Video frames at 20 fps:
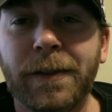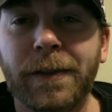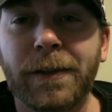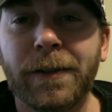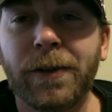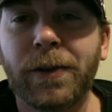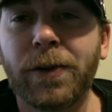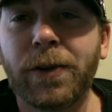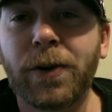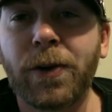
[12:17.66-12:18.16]

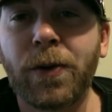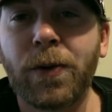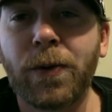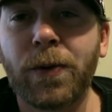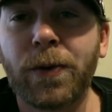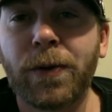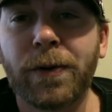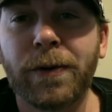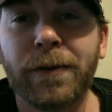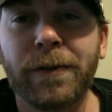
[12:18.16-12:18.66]
Learn a
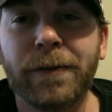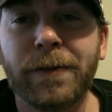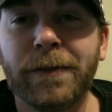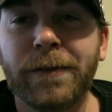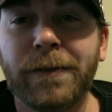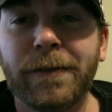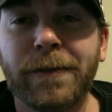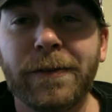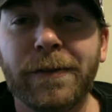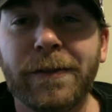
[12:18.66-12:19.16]
chord.
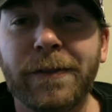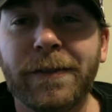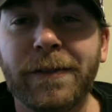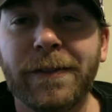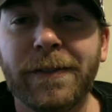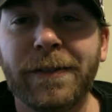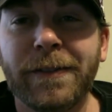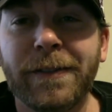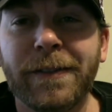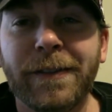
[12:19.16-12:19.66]

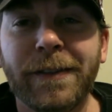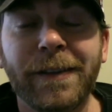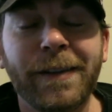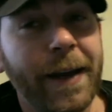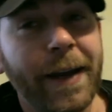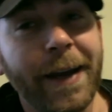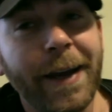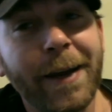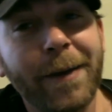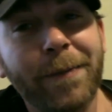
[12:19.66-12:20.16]

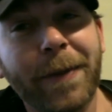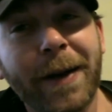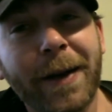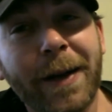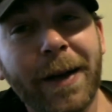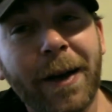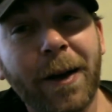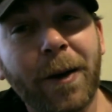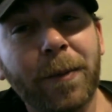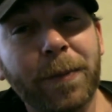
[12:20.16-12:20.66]
It
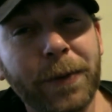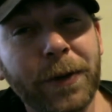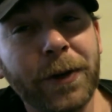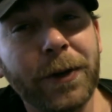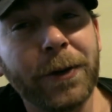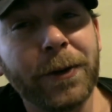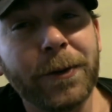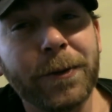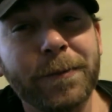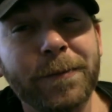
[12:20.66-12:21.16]
might help
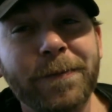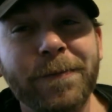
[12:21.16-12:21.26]
you,